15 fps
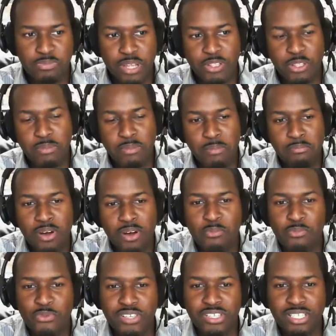But although my
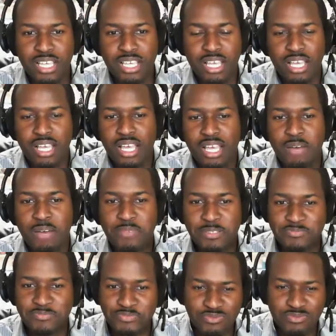mom was, I
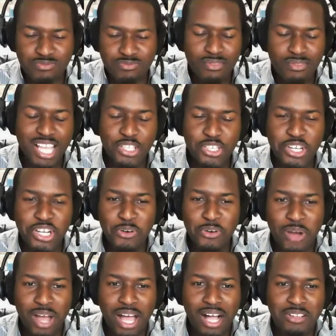mean, it took her a
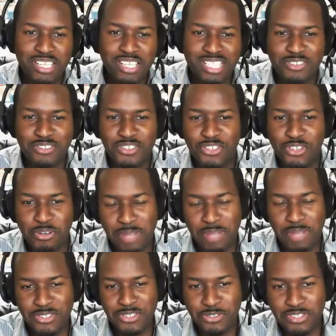while because I was supposed to go to
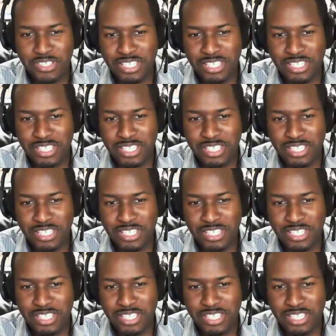med school.